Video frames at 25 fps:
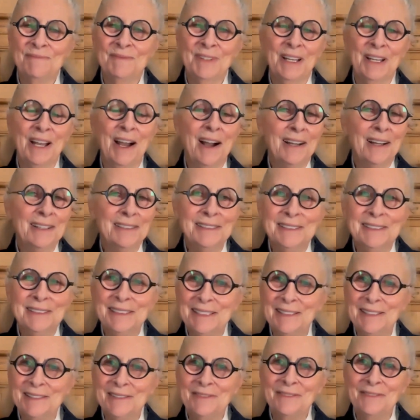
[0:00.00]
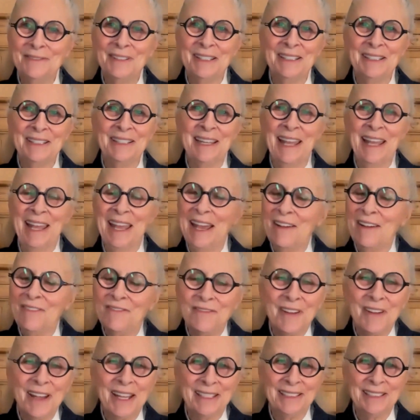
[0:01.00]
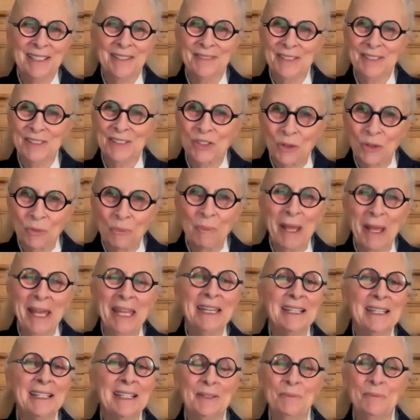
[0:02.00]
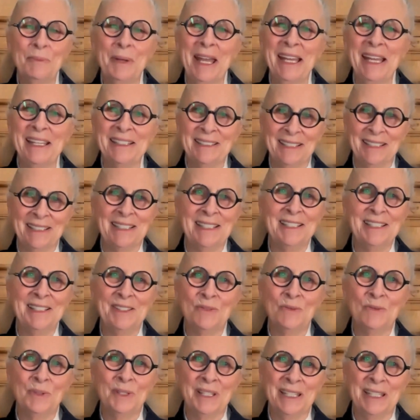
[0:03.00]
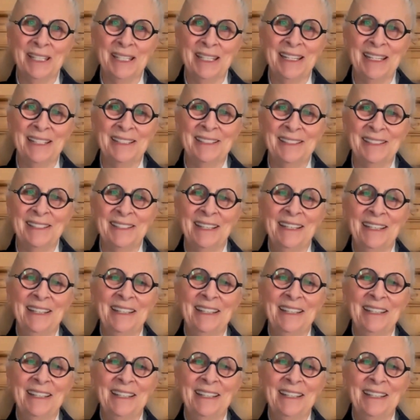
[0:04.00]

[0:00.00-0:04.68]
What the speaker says: cognitive and affective and somatic capacities within us